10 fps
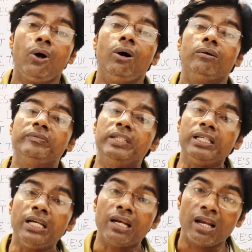of
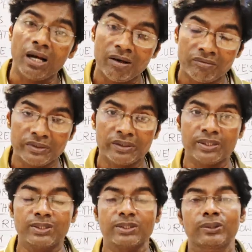the
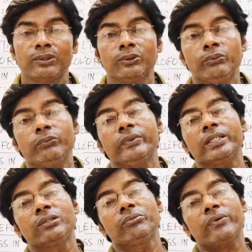lovers
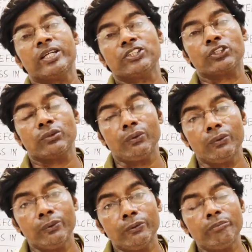with fresh
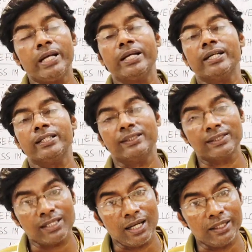hope and
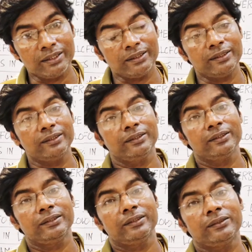desire,
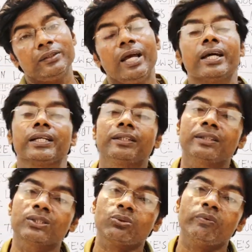and in
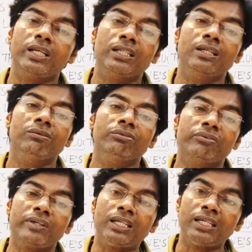this way they
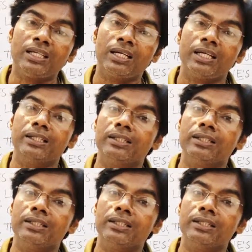fail